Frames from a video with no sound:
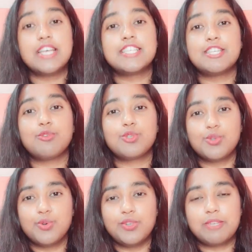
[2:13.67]
See you
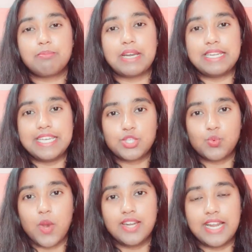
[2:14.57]
soon in my
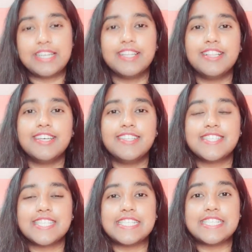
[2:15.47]
next one. Until then,
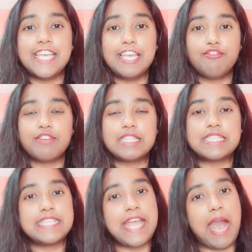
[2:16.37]
stay safe and
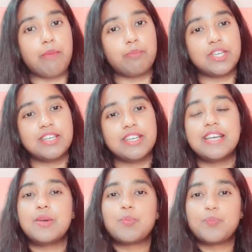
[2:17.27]
stay happy.
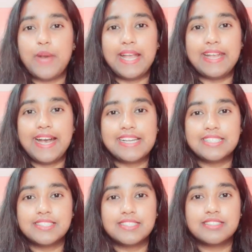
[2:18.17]
Bye
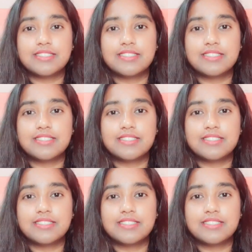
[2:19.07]
guys.